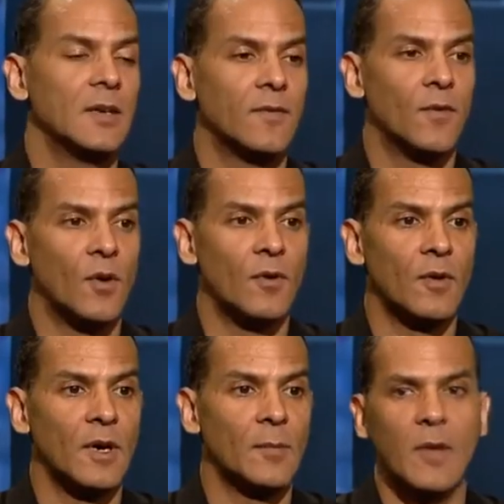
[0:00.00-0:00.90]

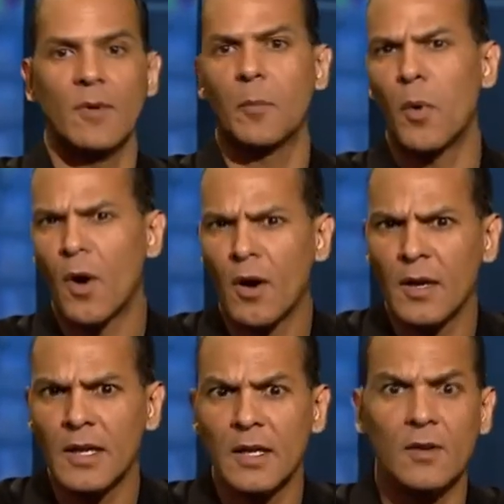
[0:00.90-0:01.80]
for maybe a
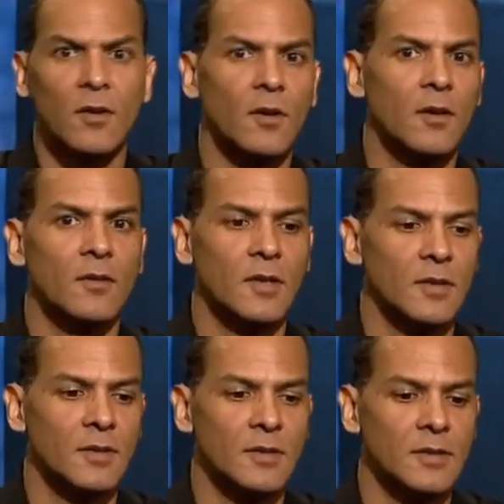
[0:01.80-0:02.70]
party
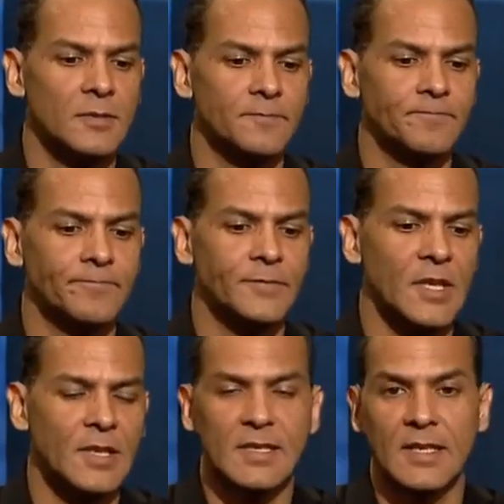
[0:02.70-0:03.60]
or
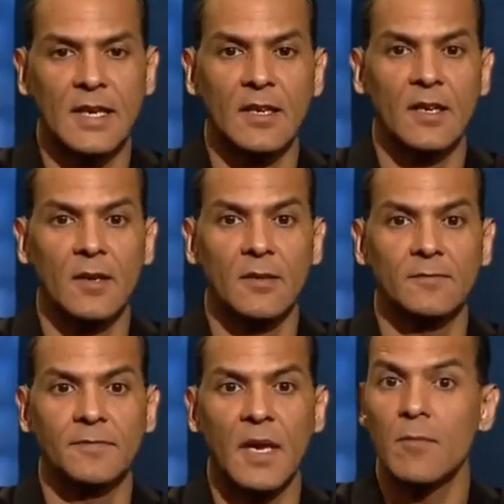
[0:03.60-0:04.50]
let's
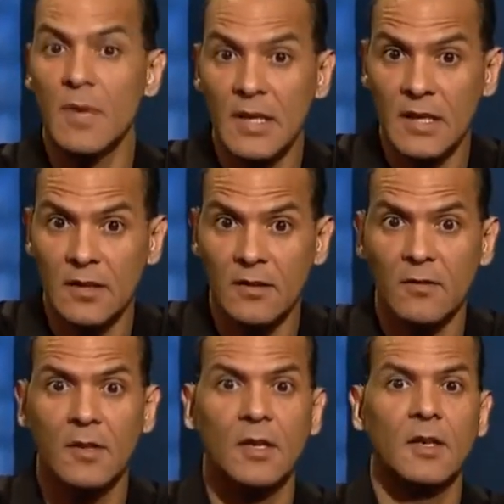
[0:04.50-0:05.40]
say a
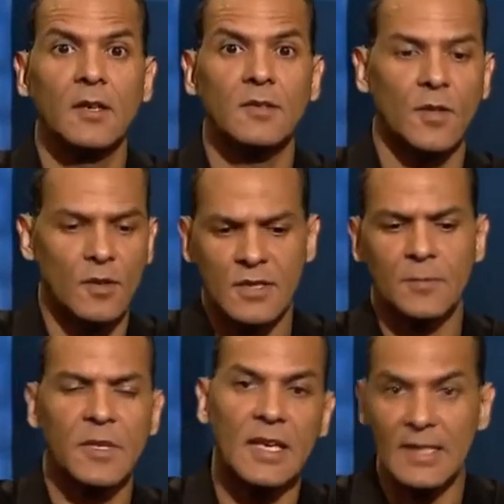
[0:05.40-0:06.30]
meeting. So it's
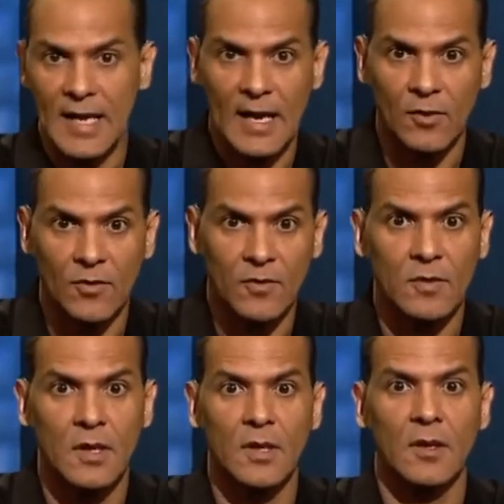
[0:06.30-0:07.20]
something in-house.
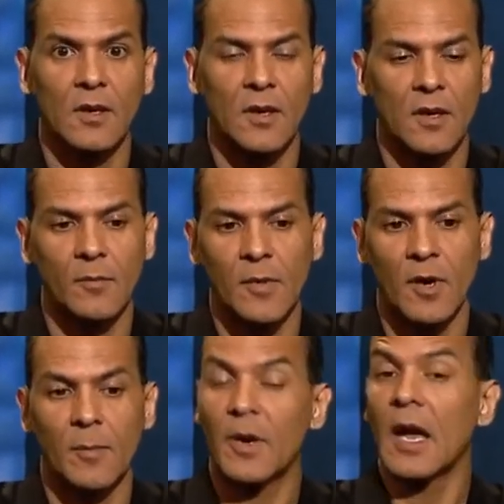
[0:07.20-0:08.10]

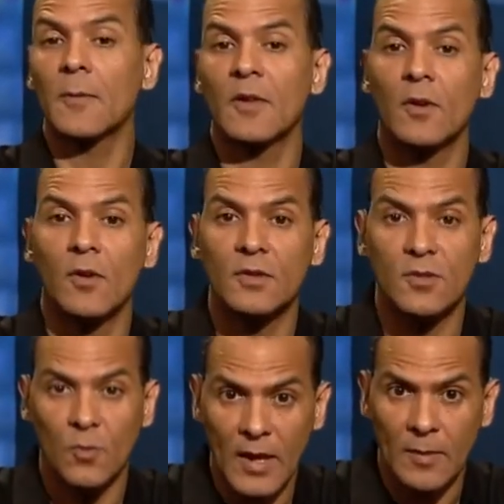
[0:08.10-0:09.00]
Perhaps they're going to
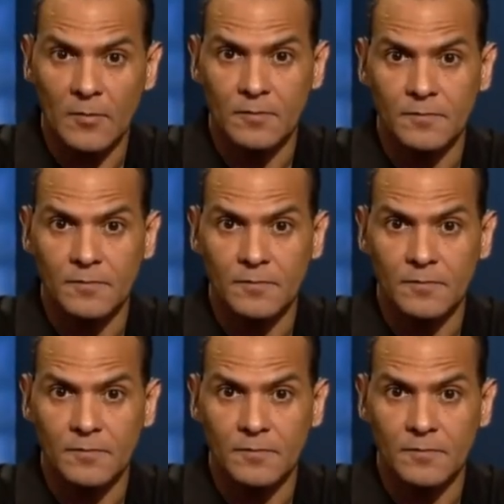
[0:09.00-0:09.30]
the web